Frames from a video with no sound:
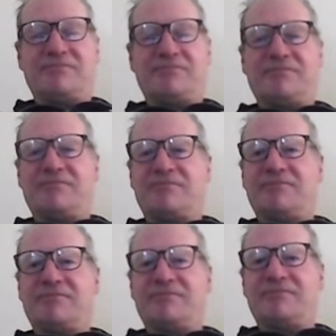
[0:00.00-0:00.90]

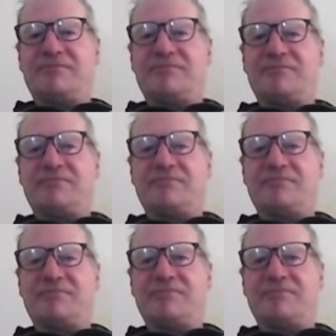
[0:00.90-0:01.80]

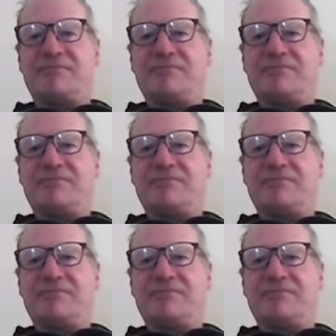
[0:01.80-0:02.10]
This person isn't speaking.